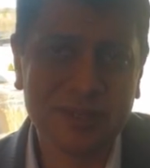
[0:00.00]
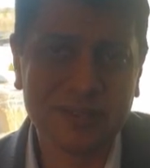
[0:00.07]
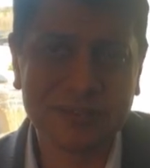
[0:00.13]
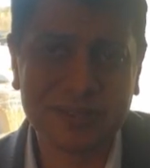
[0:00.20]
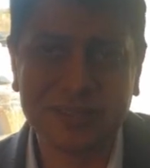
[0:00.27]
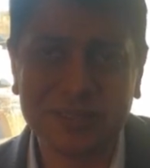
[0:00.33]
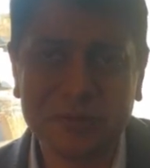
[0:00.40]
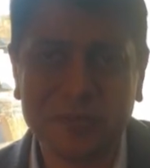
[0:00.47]

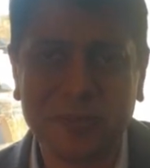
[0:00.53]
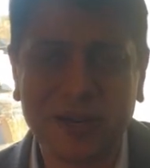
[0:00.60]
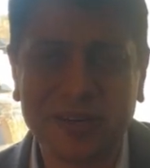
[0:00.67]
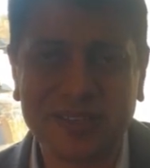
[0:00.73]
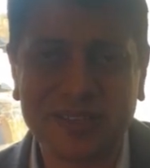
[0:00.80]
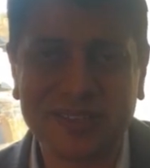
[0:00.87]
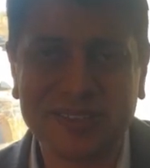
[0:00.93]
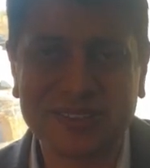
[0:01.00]
Third
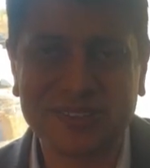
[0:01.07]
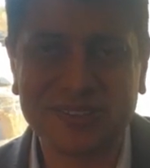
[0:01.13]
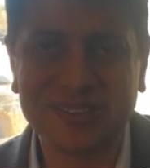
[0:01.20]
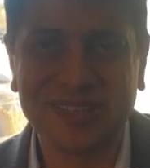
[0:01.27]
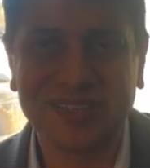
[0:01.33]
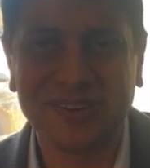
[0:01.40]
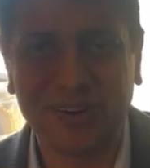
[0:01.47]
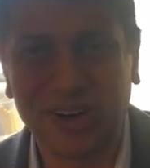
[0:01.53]
part is
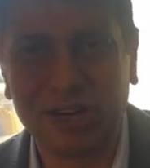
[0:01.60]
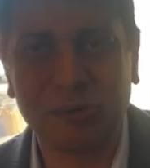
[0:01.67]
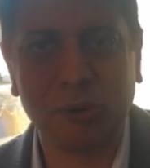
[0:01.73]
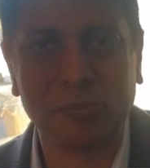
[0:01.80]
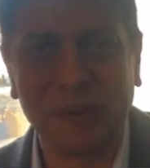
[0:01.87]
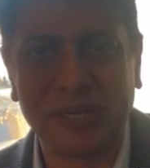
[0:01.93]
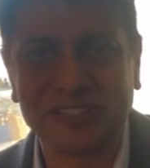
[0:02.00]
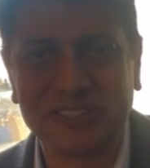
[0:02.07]
all
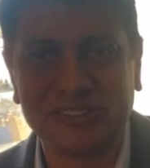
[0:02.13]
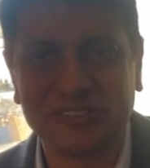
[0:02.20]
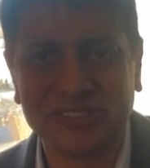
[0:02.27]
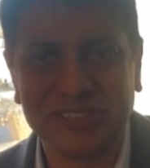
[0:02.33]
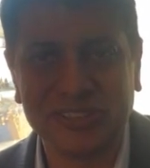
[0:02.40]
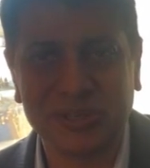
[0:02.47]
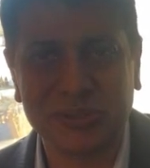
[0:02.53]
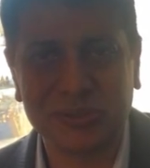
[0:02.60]
about medicine
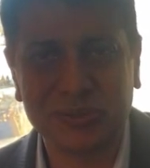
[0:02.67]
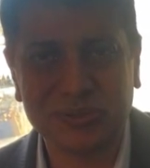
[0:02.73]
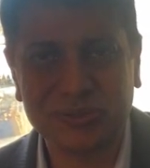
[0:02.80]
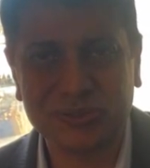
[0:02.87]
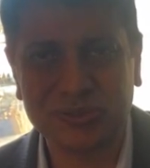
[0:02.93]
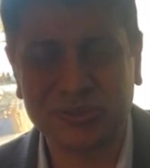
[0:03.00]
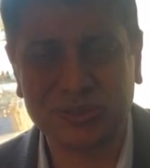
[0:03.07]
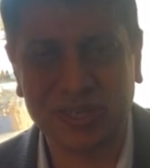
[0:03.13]
3.0.
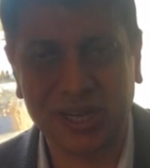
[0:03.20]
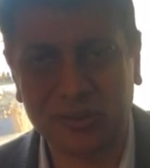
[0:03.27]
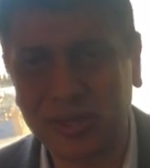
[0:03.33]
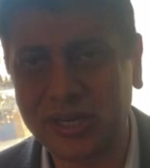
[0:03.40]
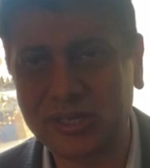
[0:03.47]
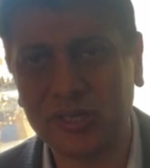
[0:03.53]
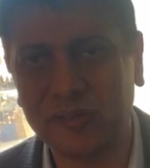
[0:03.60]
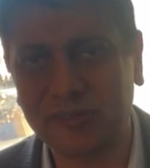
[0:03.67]
So now
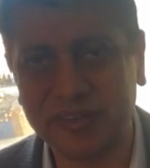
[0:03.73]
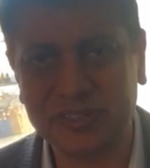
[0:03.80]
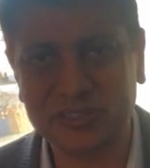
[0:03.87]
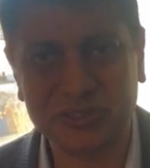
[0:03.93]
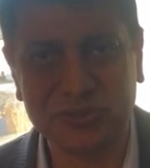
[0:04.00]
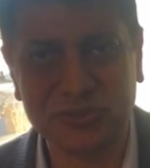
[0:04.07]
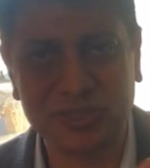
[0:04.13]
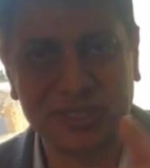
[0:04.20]
that you have
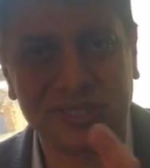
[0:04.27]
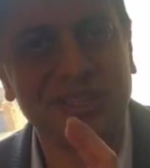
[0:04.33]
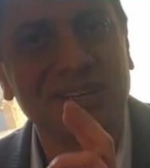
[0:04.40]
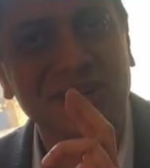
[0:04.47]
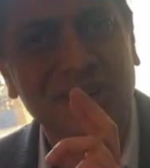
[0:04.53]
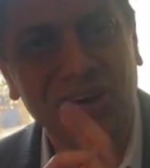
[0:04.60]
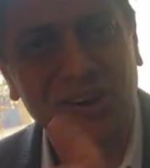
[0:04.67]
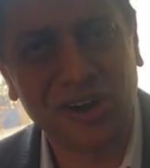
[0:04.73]
understood the
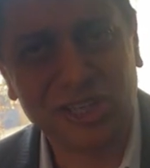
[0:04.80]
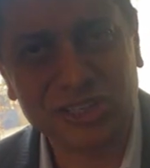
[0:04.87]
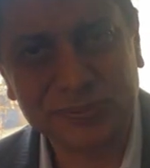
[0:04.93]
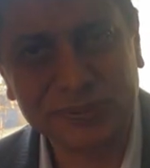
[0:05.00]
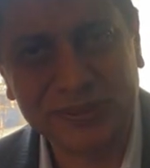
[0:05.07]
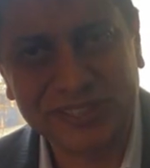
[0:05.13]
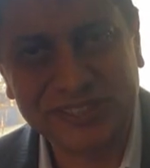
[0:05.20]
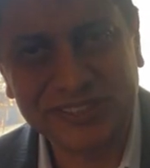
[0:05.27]

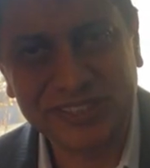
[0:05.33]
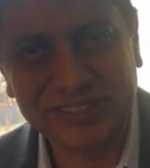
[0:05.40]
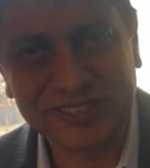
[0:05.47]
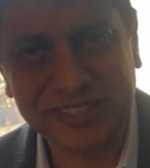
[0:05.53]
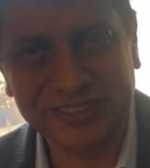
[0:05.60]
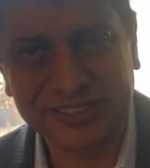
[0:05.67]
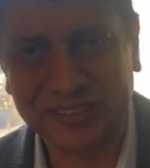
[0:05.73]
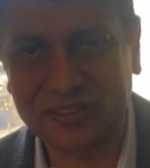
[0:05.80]
horseman
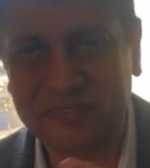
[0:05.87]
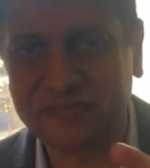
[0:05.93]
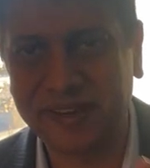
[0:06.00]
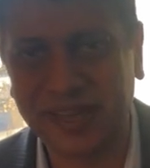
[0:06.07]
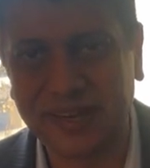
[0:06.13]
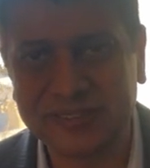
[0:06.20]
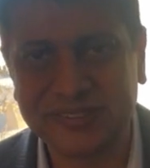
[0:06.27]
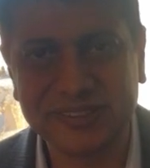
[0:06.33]
diseases and the
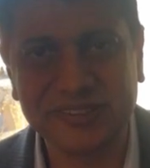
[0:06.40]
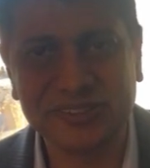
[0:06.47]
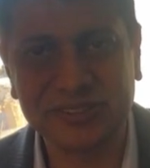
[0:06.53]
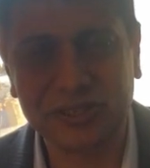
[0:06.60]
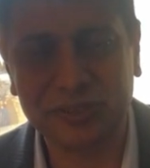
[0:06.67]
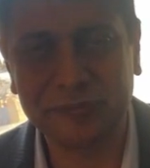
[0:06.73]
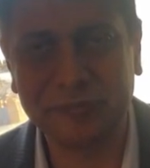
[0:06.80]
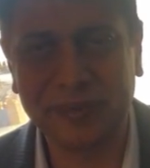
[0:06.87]
fallacies
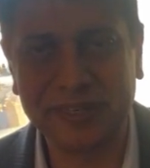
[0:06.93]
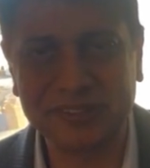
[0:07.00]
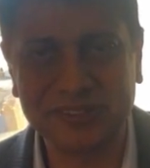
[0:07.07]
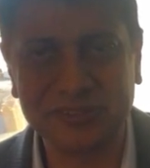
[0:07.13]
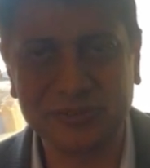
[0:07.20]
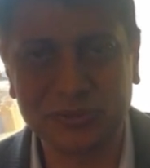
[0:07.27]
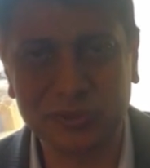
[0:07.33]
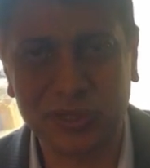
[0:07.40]
of
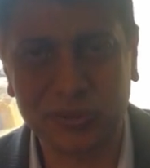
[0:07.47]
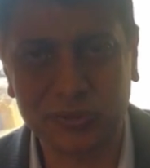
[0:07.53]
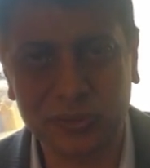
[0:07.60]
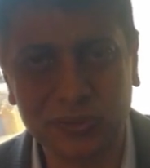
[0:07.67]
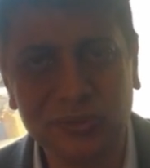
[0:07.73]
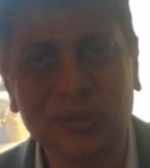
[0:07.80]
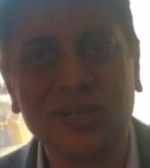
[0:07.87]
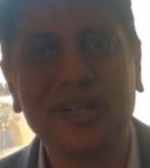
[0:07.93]
medicine
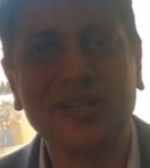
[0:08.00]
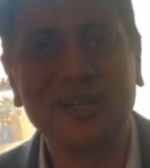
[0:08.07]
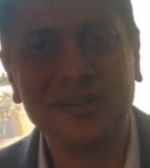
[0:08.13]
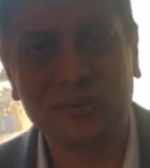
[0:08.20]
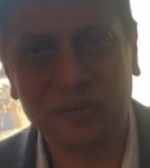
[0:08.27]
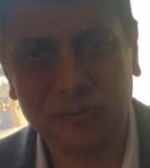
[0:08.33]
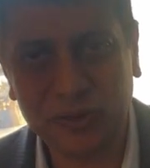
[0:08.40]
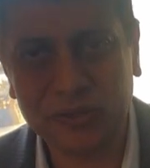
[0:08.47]
2.0,
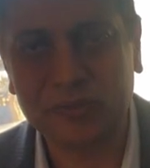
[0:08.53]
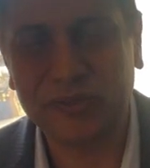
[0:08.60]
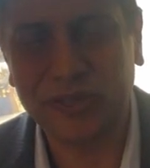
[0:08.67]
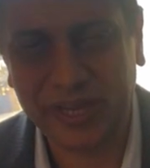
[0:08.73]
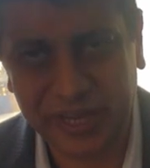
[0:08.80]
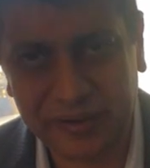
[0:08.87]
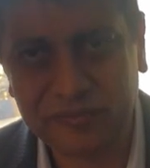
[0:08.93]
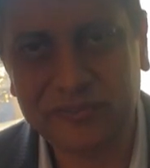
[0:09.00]
what we
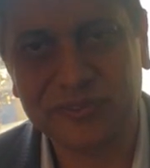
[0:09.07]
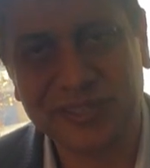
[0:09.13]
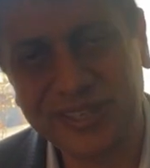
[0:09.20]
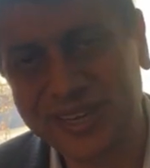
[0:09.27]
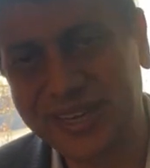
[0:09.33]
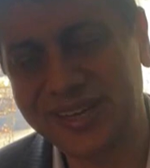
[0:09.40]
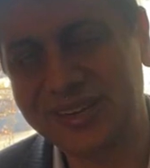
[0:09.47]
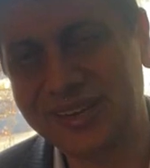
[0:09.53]
have today
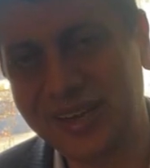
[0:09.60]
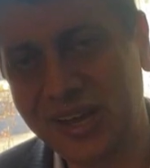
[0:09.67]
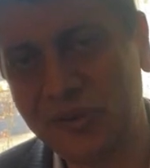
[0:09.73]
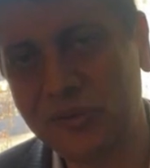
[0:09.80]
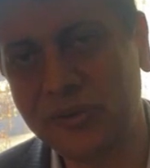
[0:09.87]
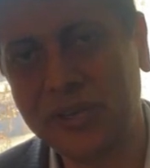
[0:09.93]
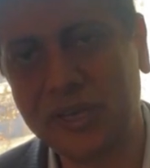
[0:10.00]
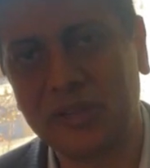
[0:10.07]
and how
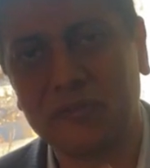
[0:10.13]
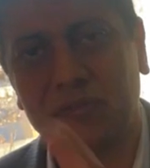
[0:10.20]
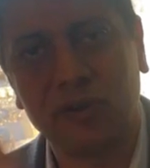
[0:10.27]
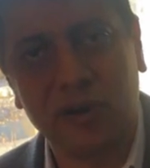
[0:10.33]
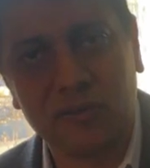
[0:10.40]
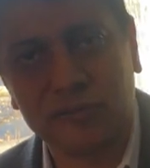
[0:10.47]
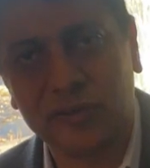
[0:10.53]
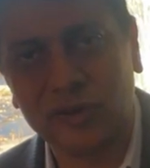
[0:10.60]
you can
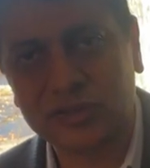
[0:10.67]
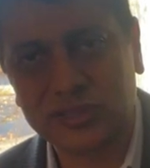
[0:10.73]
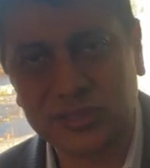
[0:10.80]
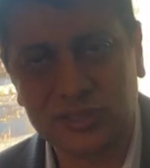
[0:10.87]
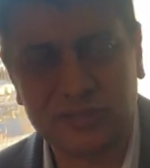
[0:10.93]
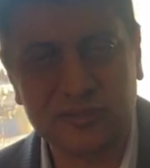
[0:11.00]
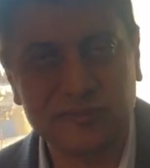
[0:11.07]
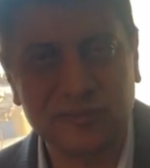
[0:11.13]
evolve
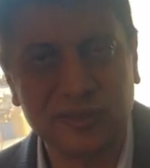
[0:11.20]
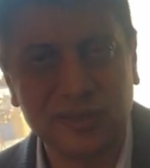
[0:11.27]
yourself